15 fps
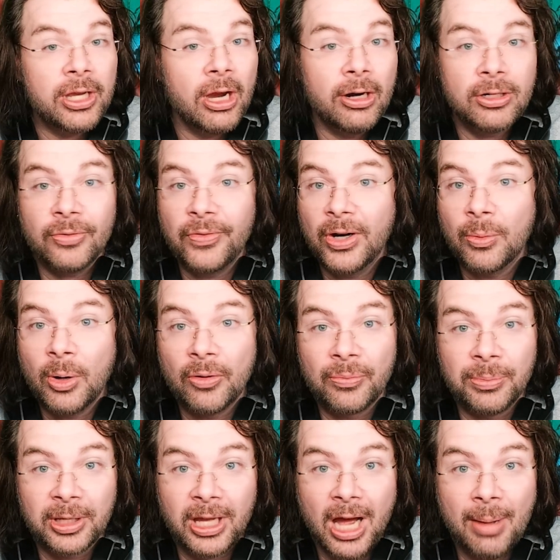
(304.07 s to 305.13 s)
character very well
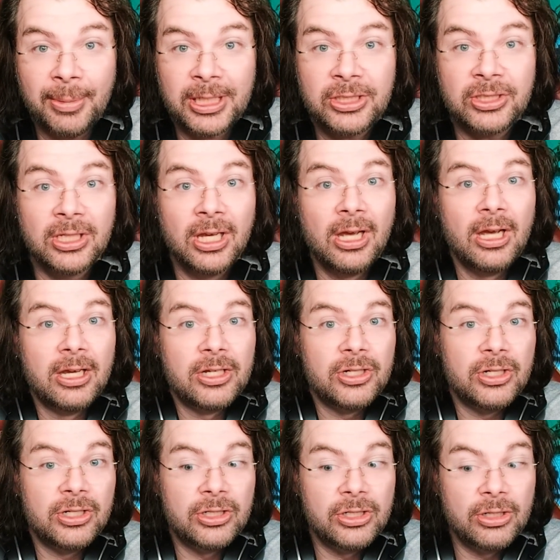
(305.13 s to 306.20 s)
from the comics,
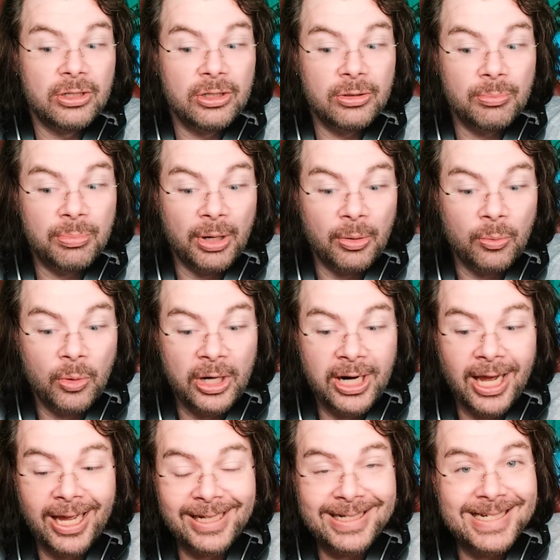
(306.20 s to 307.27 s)
but when
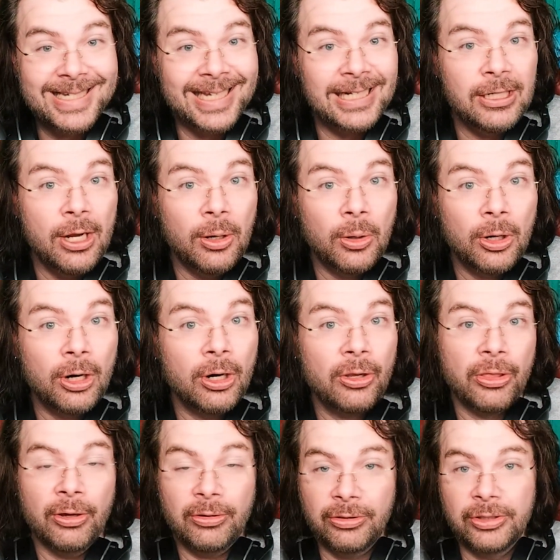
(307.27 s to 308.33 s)
I did know her,
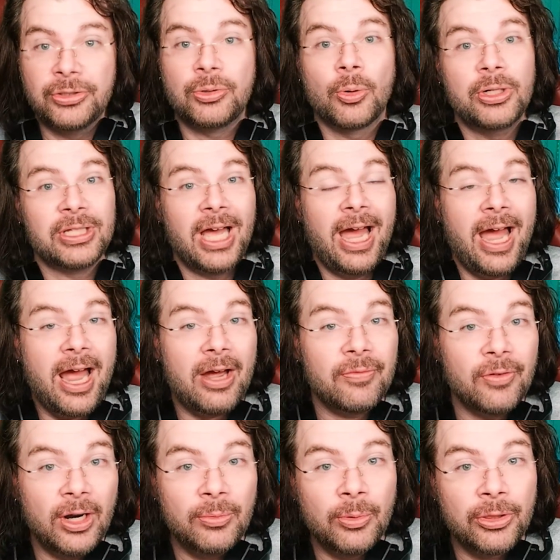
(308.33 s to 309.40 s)
the stories I
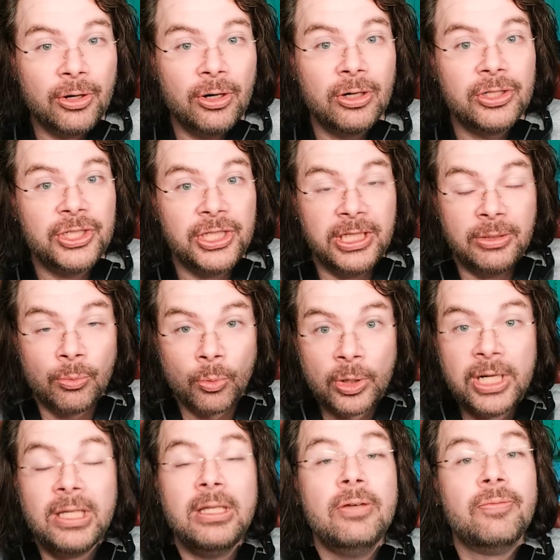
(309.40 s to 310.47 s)
have read with her, she
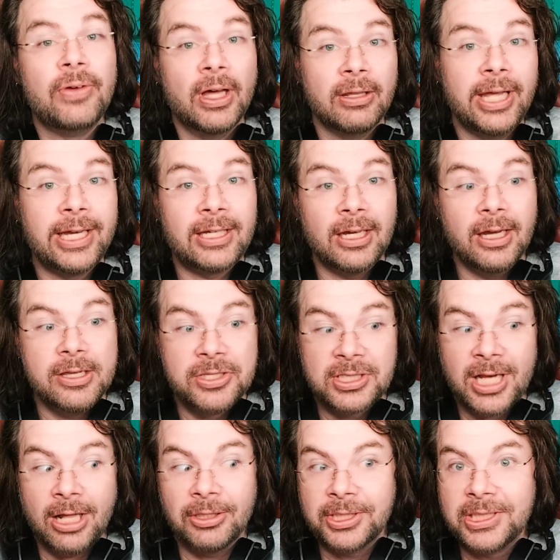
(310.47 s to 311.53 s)
really felt like a
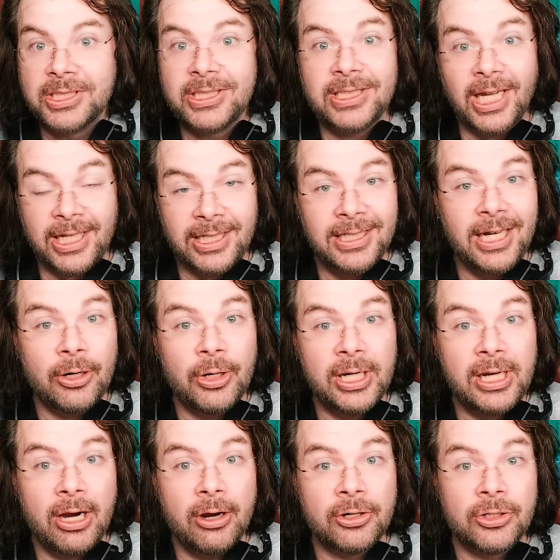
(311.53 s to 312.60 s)
solid secondary
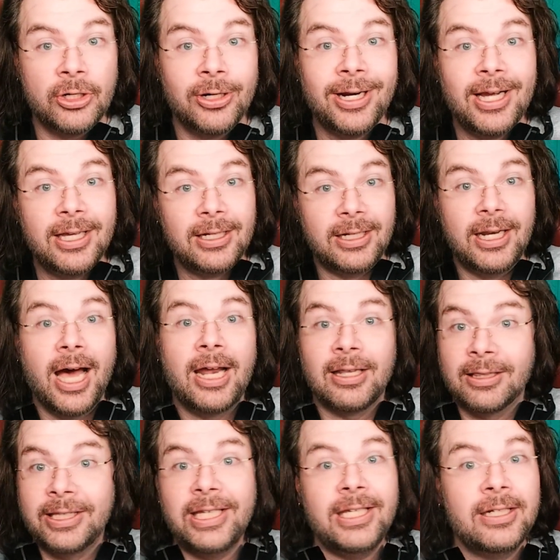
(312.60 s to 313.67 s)
character, not a
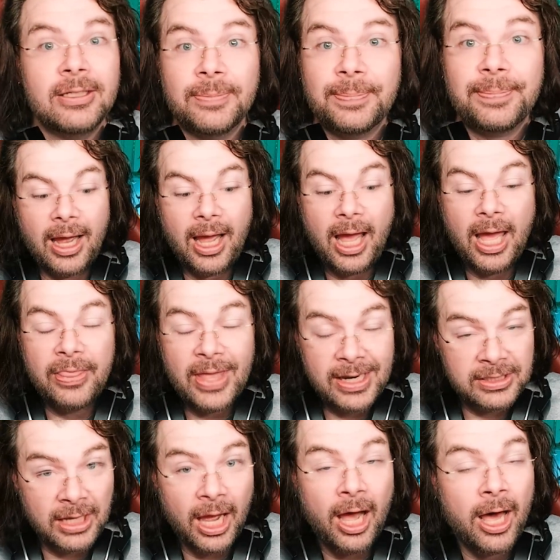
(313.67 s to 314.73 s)
lead. And that
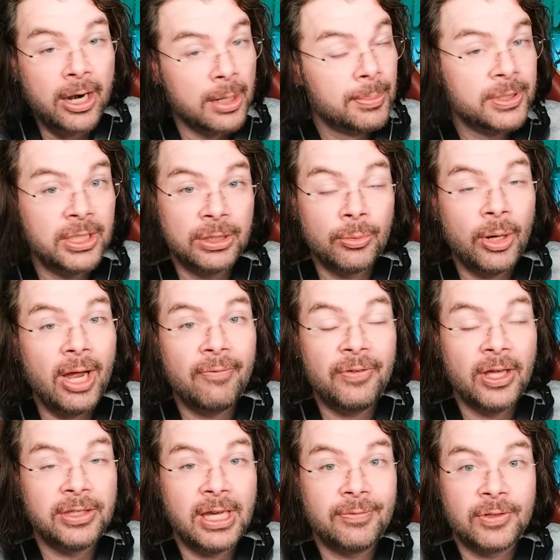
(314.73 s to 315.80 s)
is 100% the way I
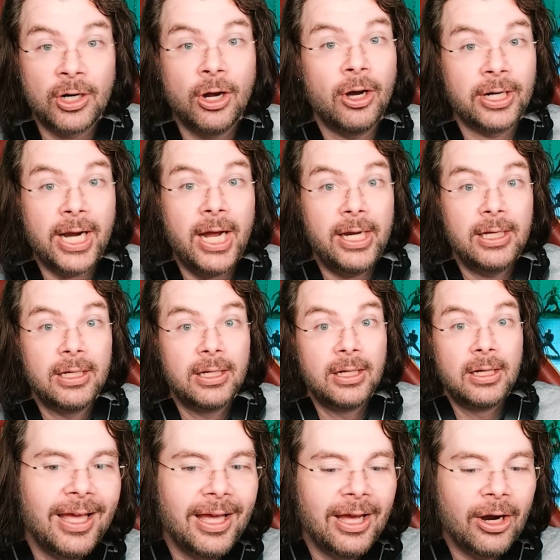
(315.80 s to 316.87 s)
felt after Hawkeye.
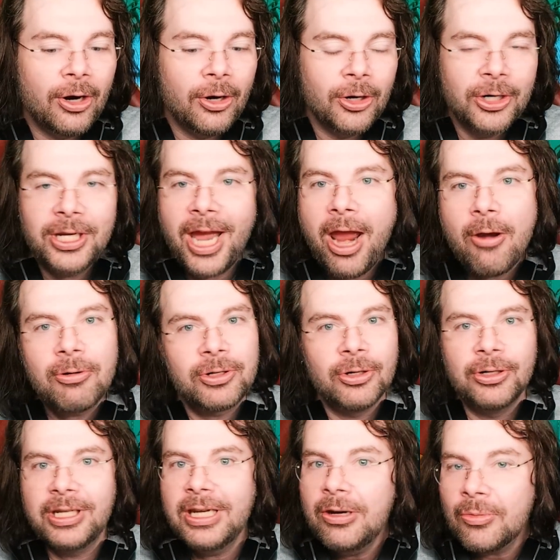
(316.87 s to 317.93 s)
Her
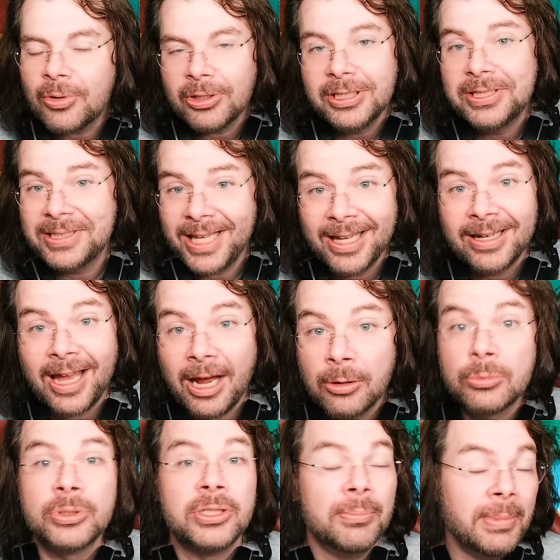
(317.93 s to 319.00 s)
character didn't really stand
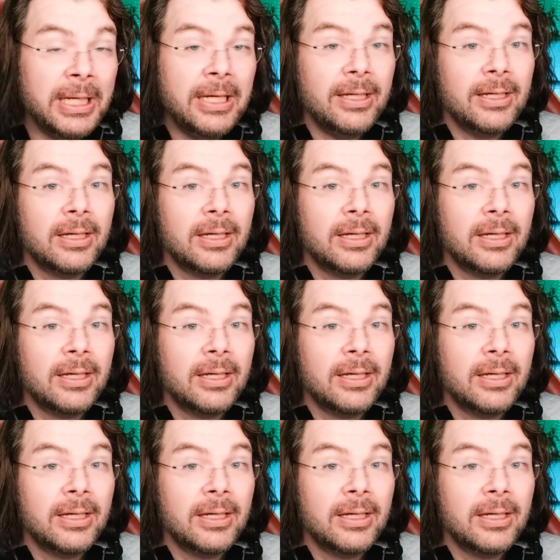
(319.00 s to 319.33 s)
out to me.